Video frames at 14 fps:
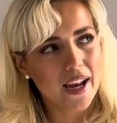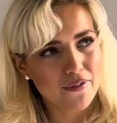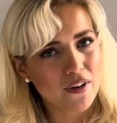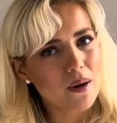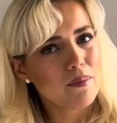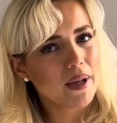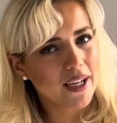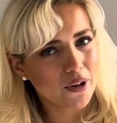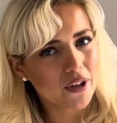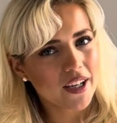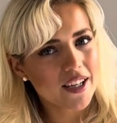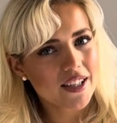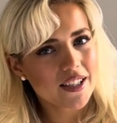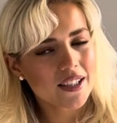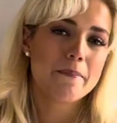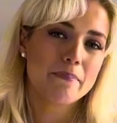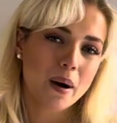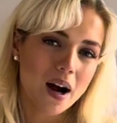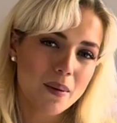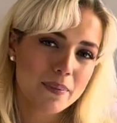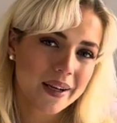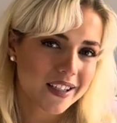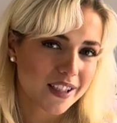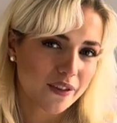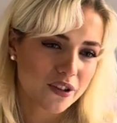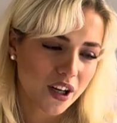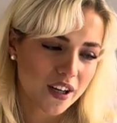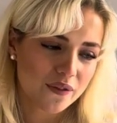if I'm being honest. But because
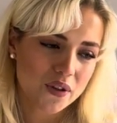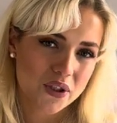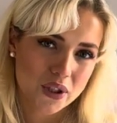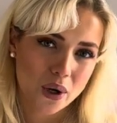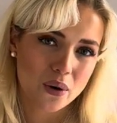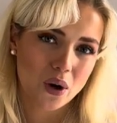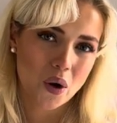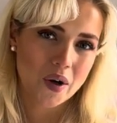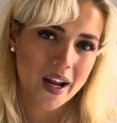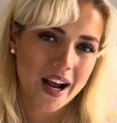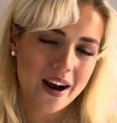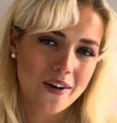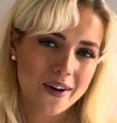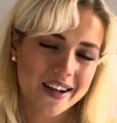I've done it for so long now,